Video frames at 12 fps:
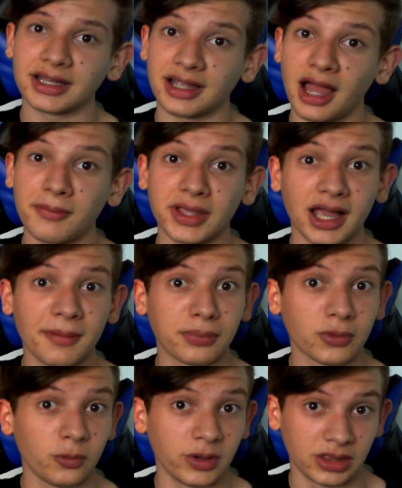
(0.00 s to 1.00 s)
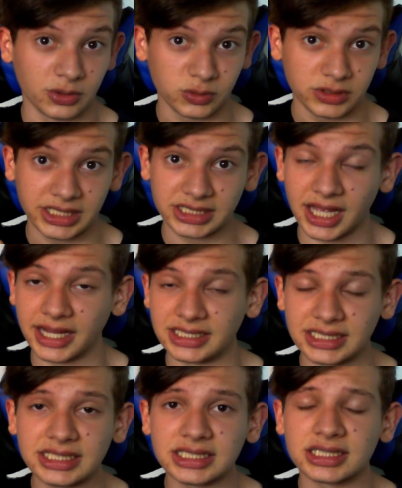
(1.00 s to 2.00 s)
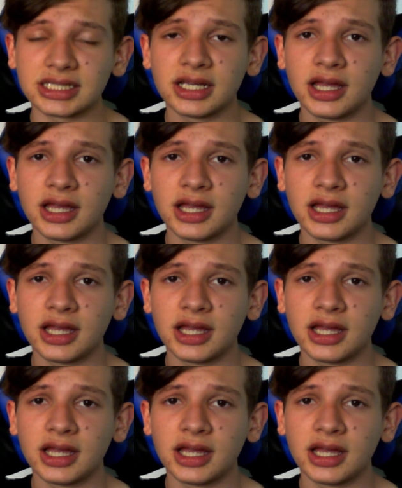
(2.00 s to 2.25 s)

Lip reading: coming up with all these ideas,